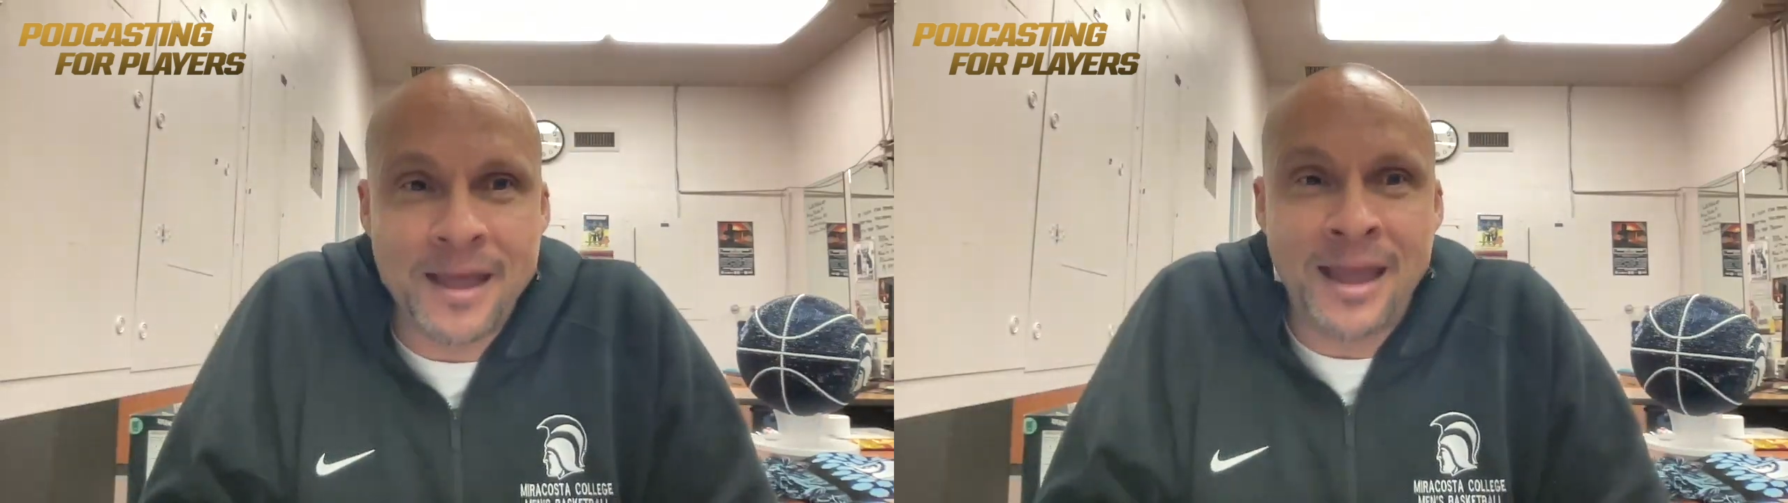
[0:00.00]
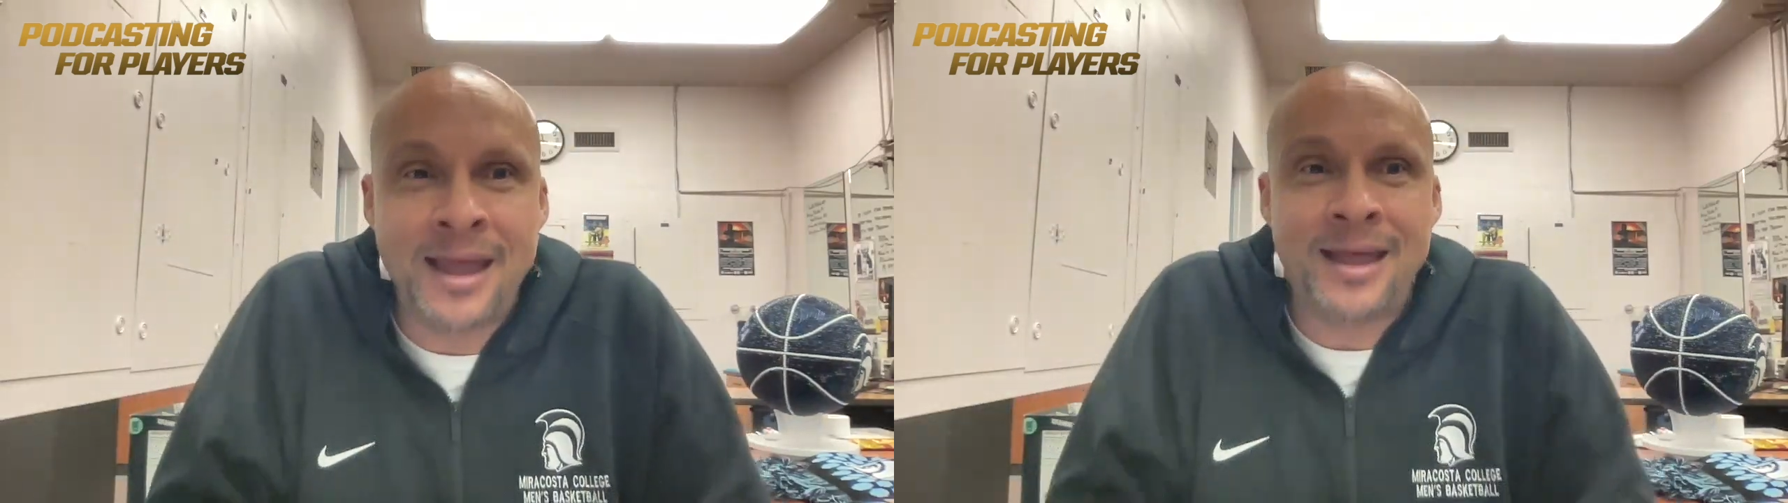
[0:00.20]

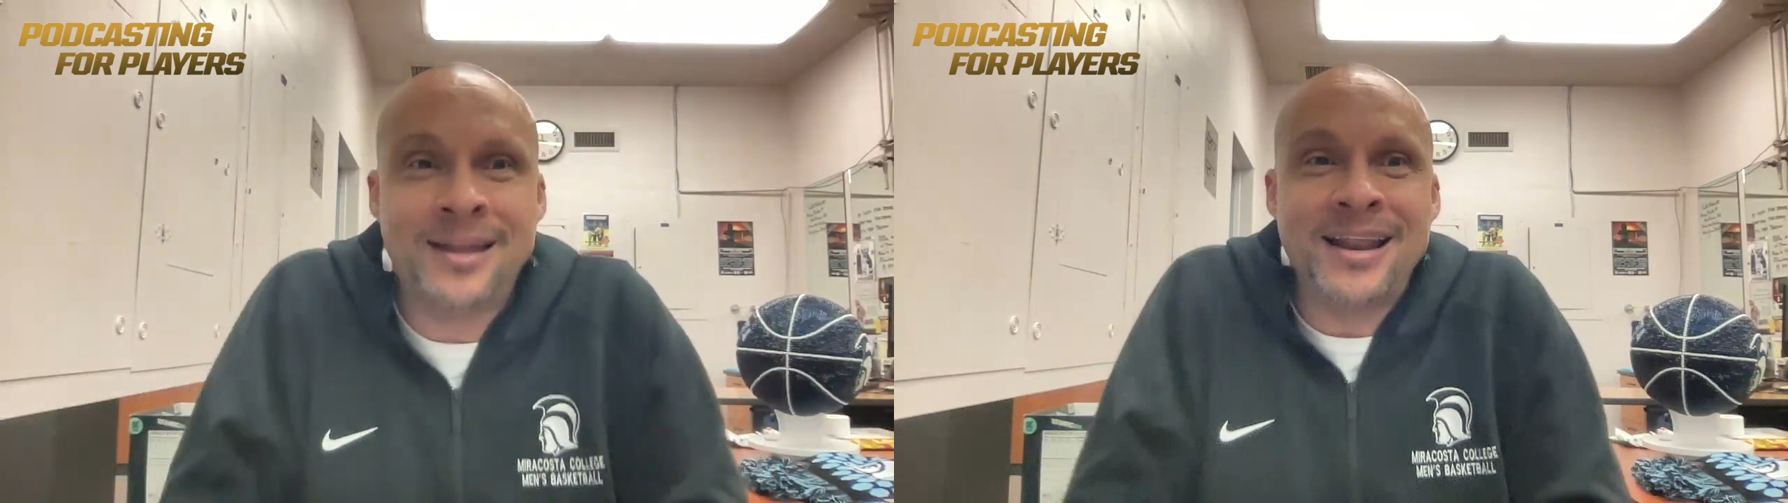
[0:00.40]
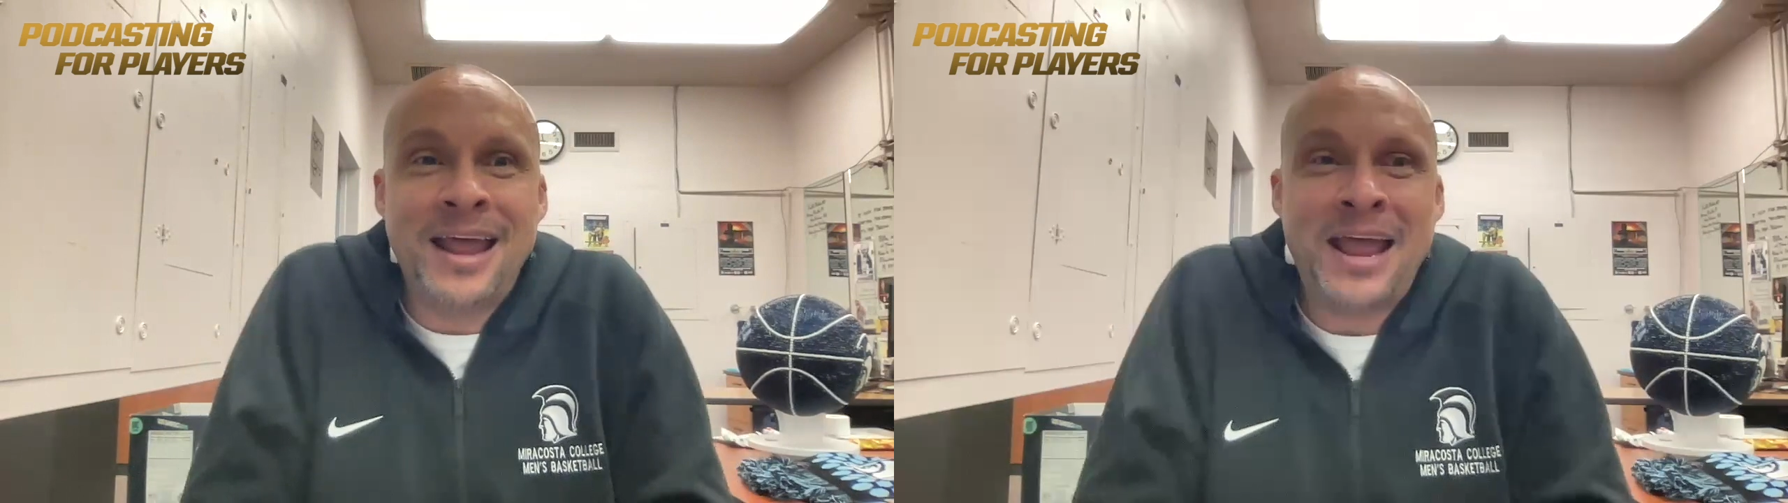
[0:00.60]

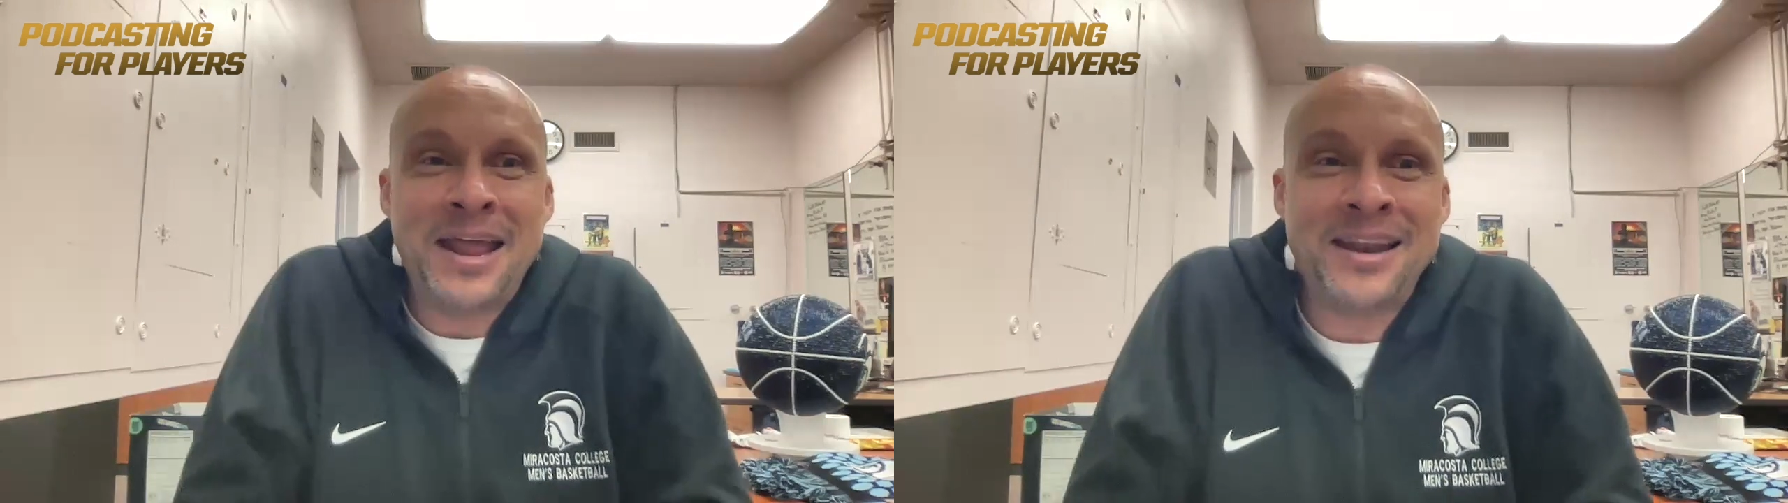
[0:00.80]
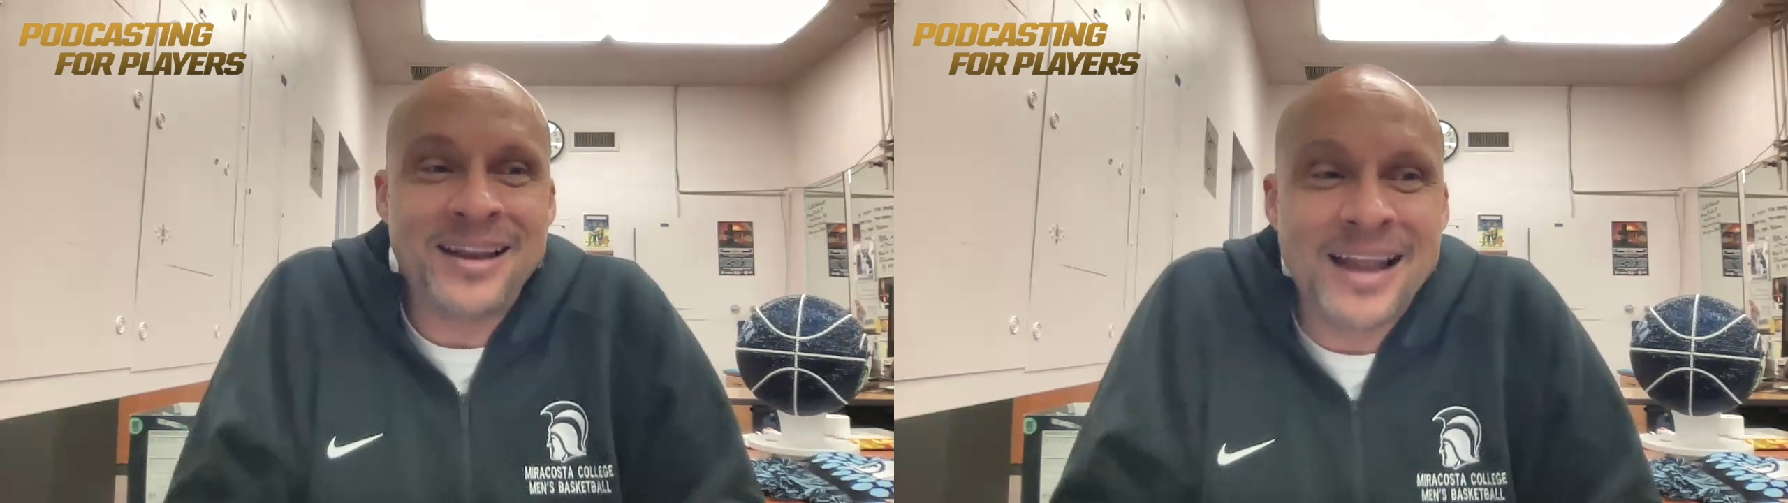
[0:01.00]
And
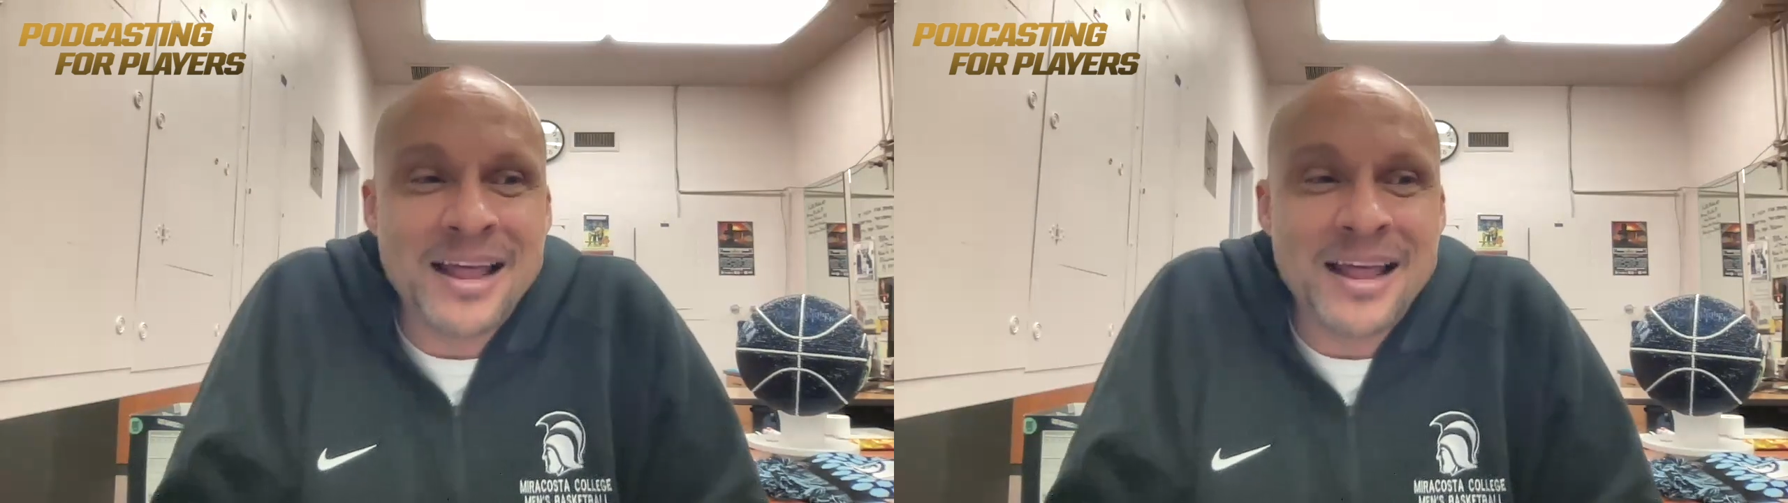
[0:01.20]
and